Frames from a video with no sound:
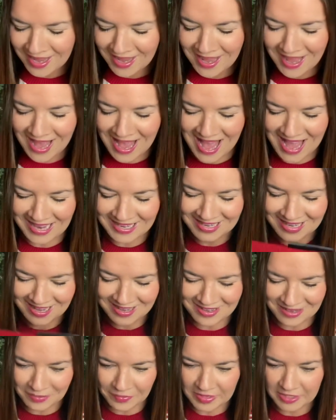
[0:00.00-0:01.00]
And I
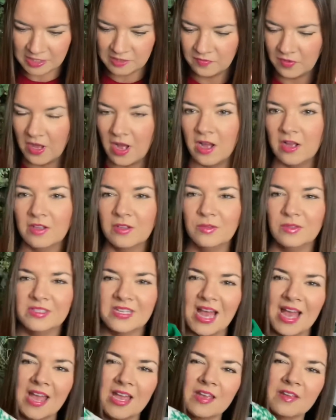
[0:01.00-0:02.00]
got this for Uncle
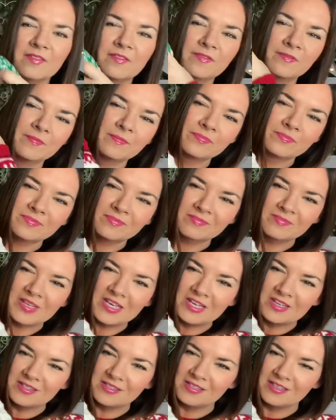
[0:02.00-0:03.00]
Dave
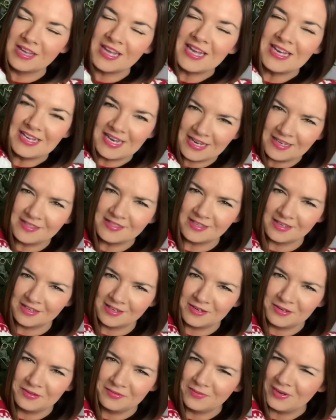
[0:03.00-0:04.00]
because he needs a,
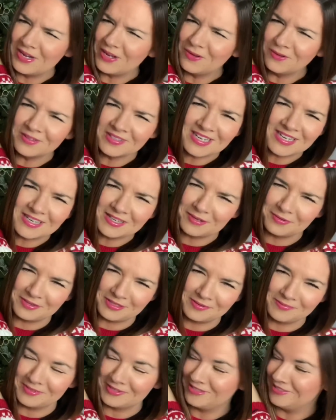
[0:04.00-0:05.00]
we all need a
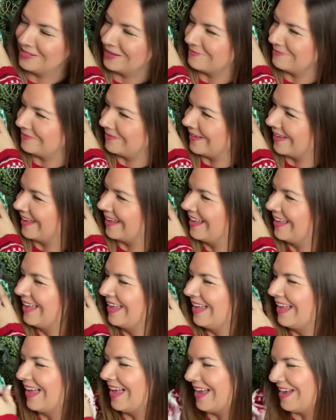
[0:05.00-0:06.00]
Christmas jumper.
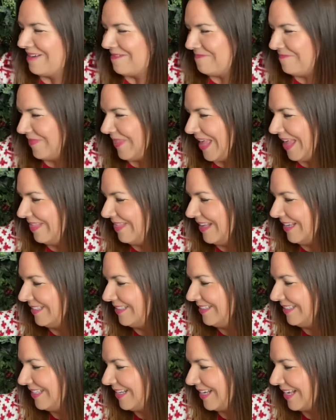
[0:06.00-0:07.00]
And
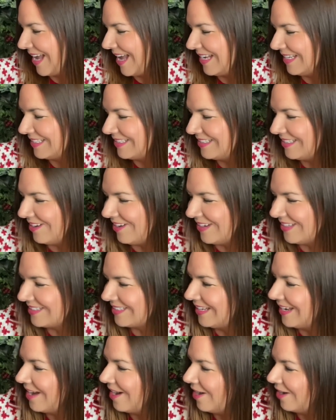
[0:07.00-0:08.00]
this, again, is size
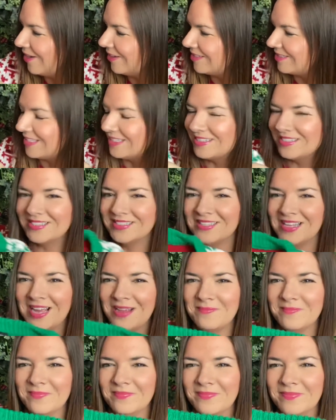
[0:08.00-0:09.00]
large. It's the
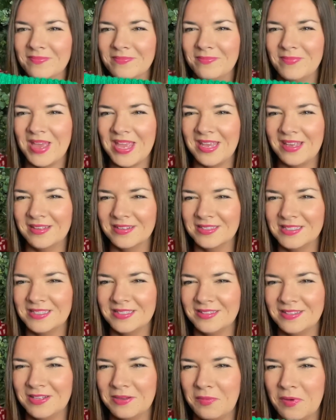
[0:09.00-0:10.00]
same make as
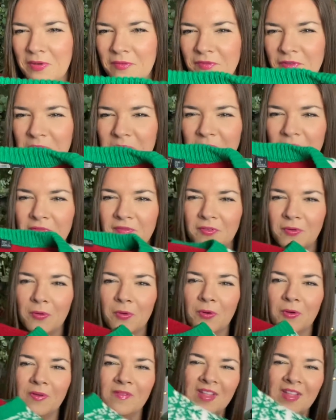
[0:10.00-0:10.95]
the one from before.